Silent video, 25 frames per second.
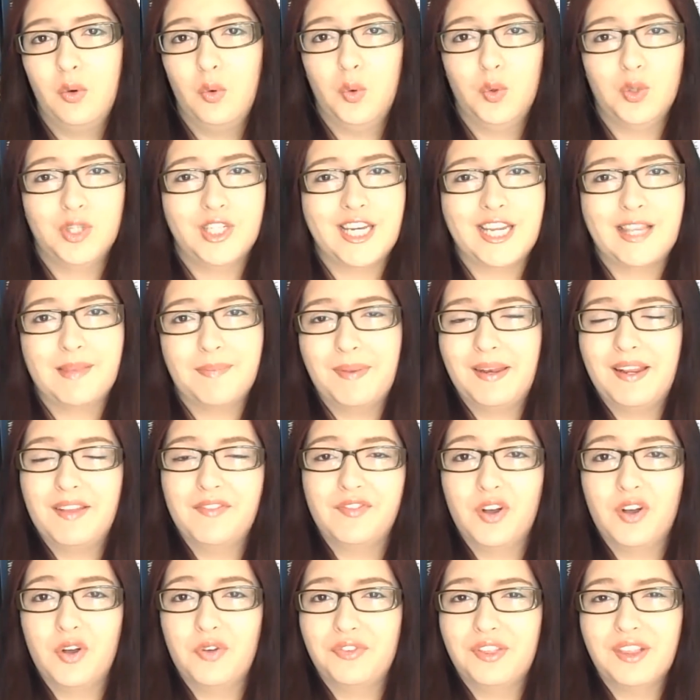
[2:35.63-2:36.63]
or she's been
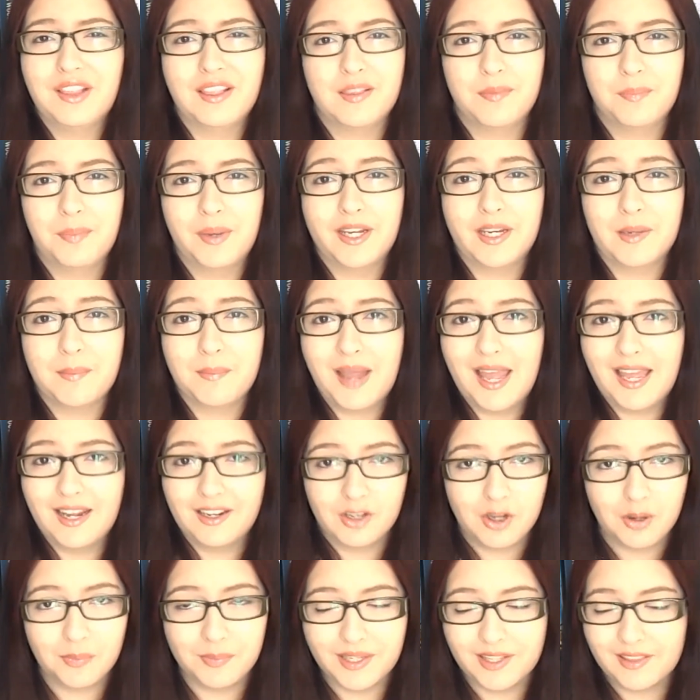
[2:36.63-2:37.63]
involved in
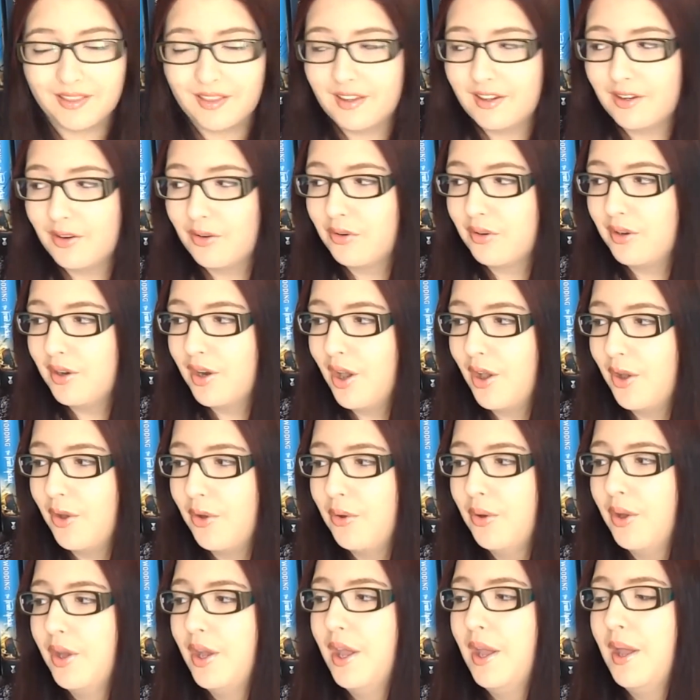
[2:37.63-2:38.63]
Spider-Man comics, I don't
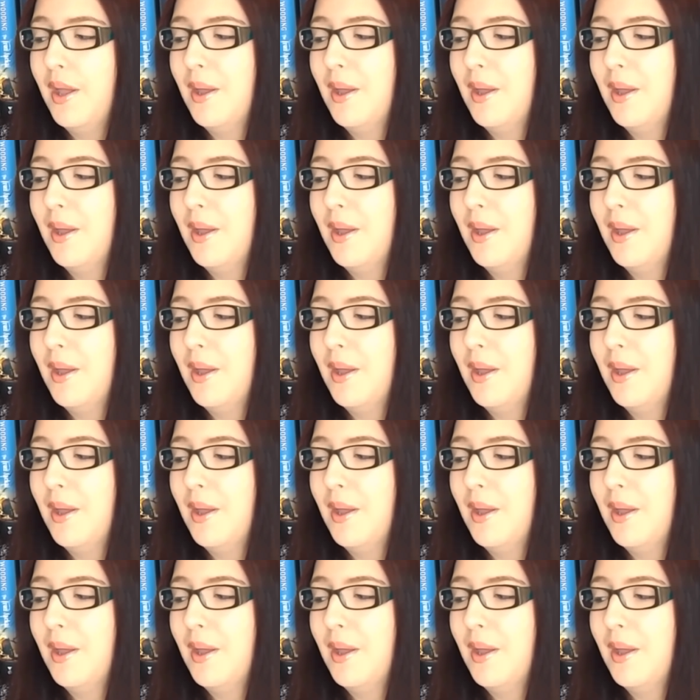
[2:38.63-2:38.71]
know.